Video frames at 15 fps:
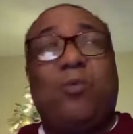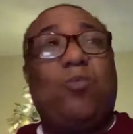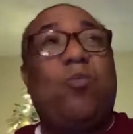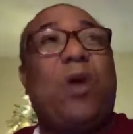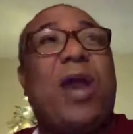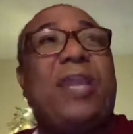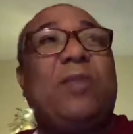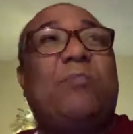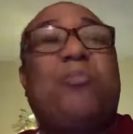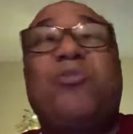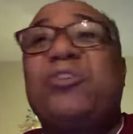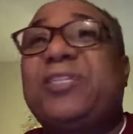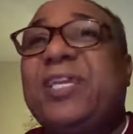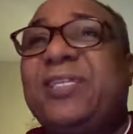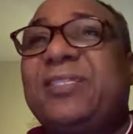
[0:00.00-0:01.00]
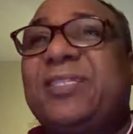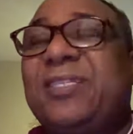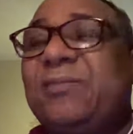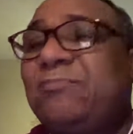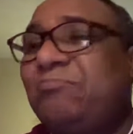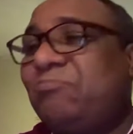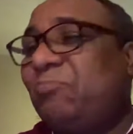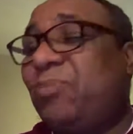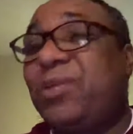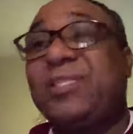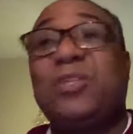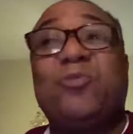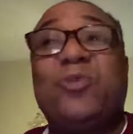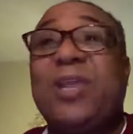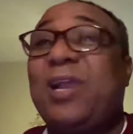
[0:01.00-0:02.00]
While they're protesting,
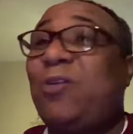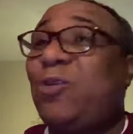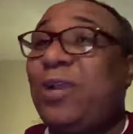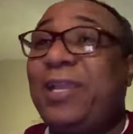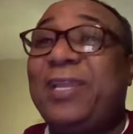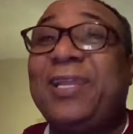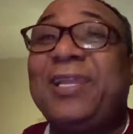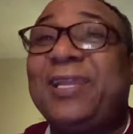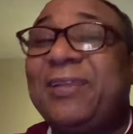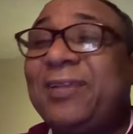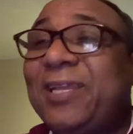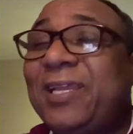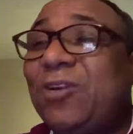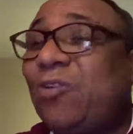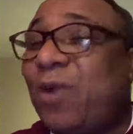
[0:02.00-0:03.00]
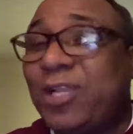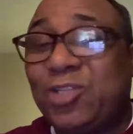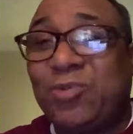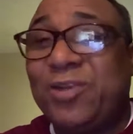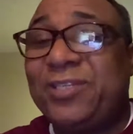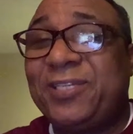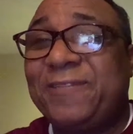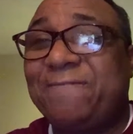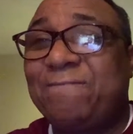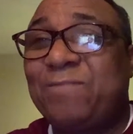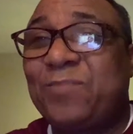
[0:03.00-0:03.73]
President Weah collecting the graduated.